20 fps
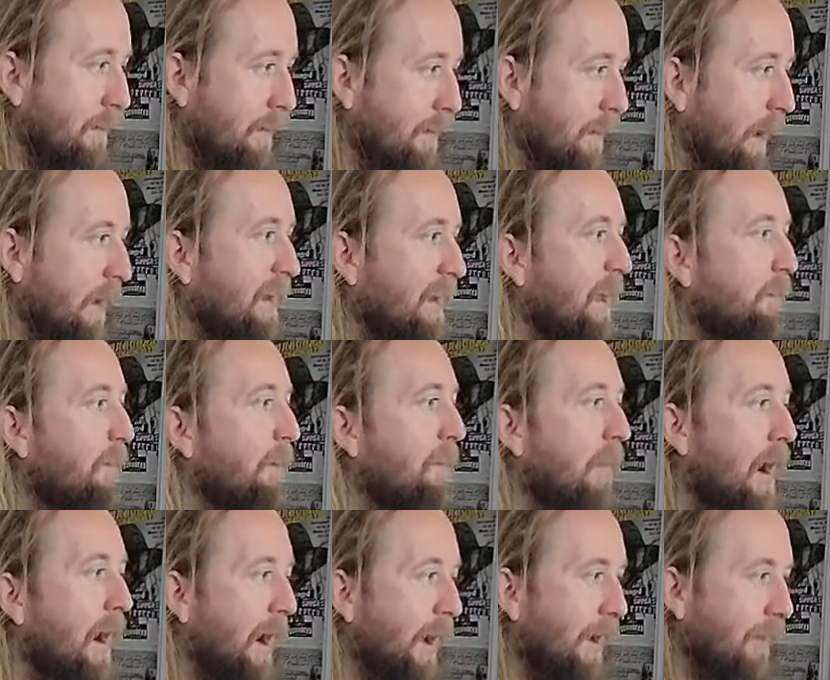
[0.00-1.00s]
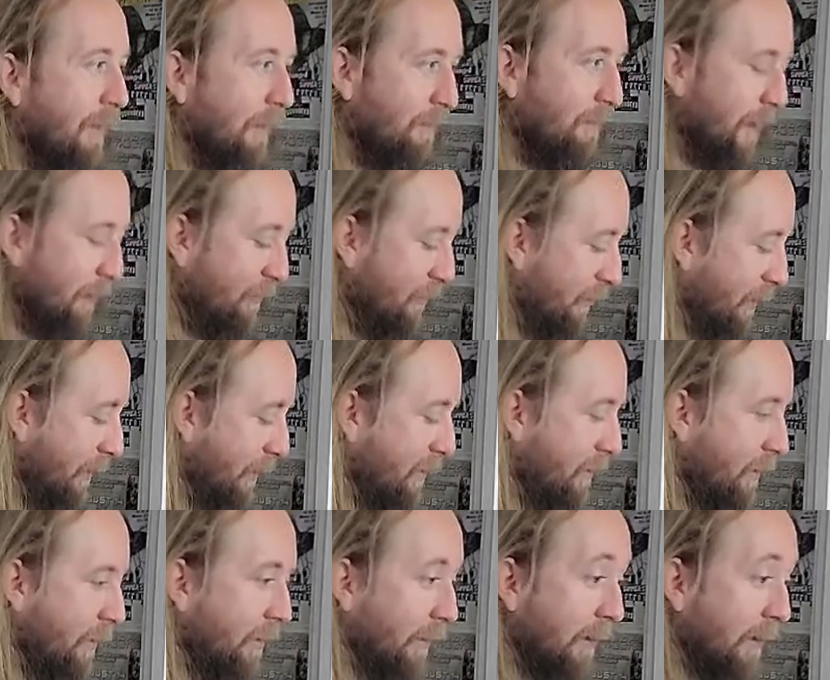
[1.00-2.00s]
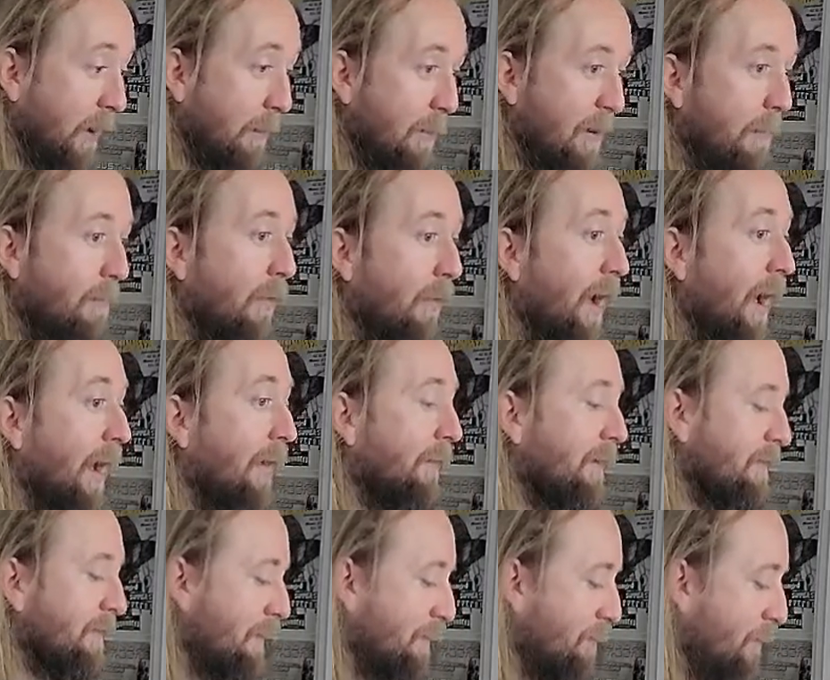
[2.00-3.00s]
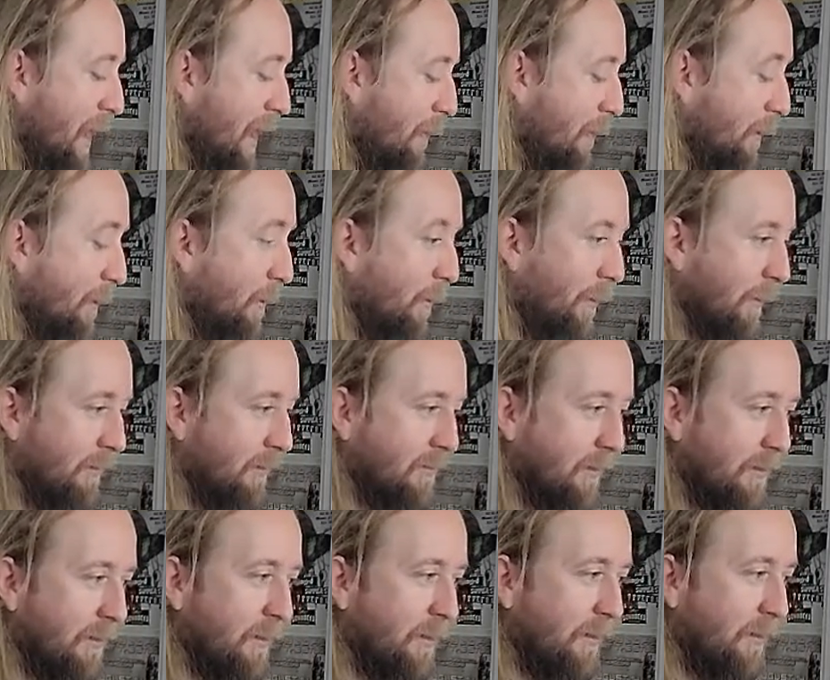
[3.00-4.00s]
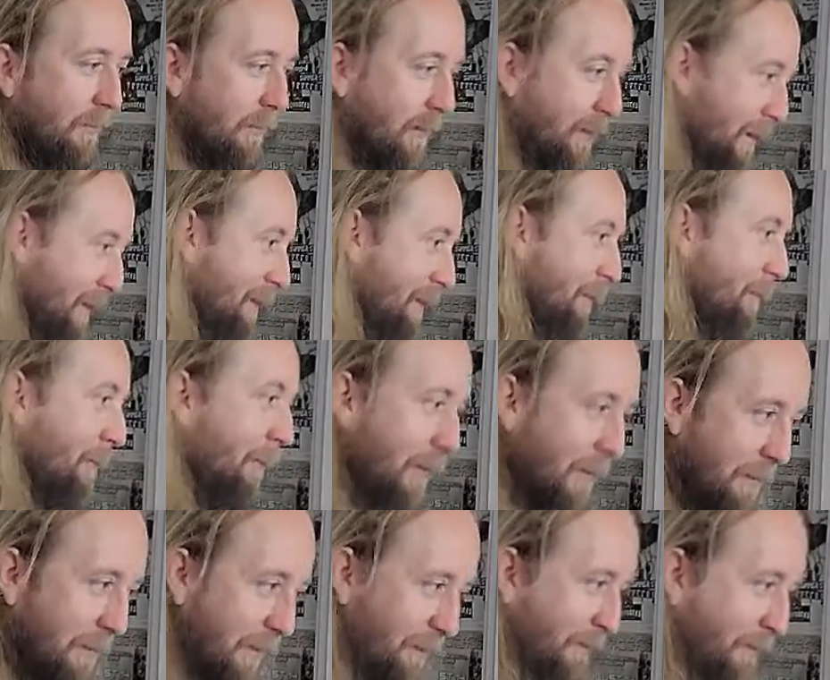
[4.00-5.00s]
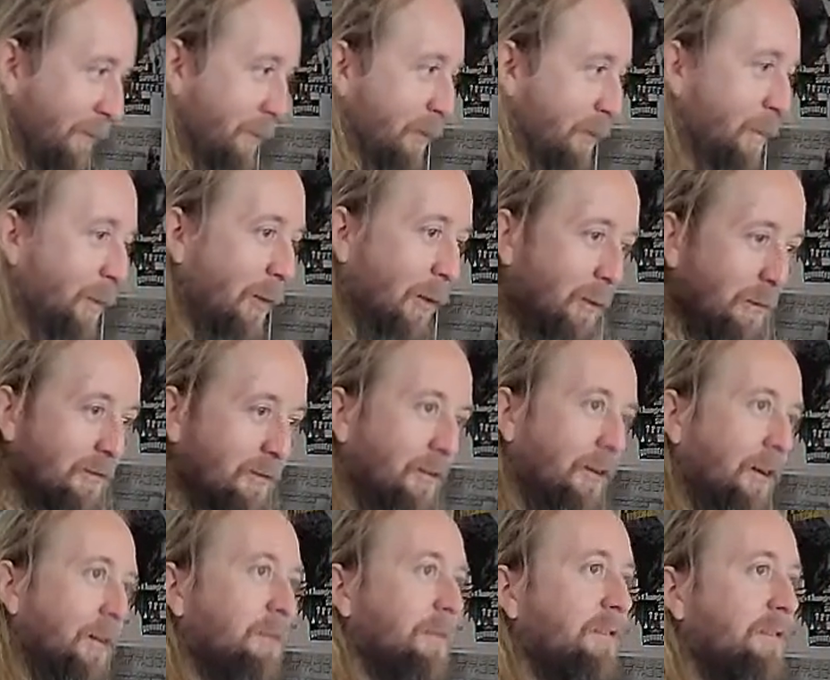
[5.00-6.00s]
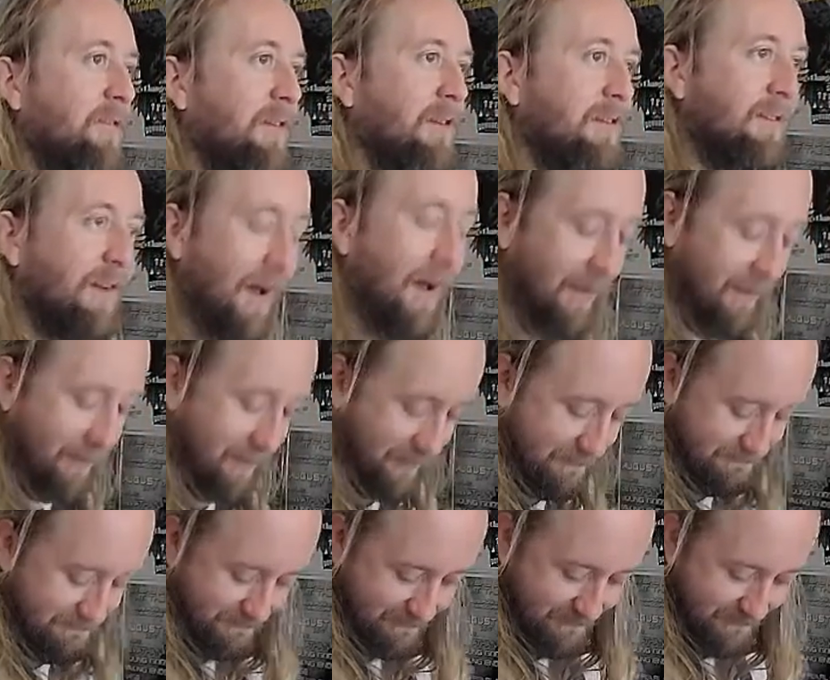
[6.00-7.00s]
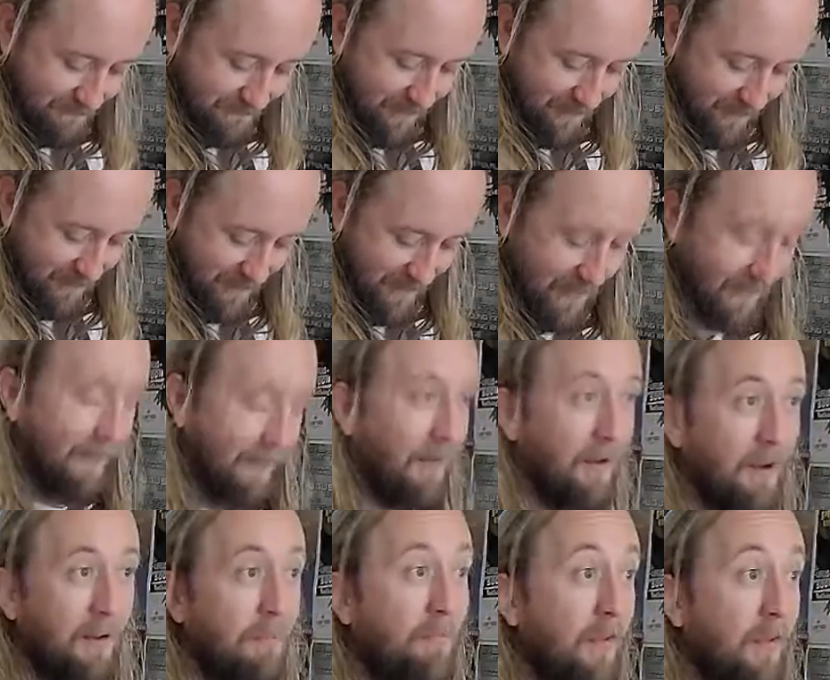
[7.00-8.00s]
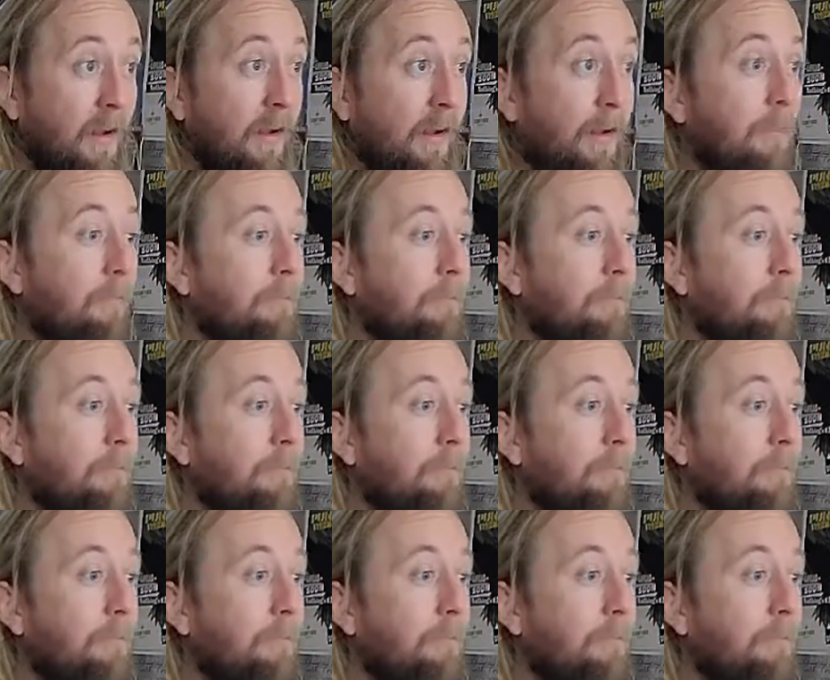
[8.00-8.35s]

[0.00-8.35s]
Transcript: and keep in mind, eventually, you know, you're going to be applying this to power chords, so you don't really need to worry about full-blown strums. It's just kind of the area up there.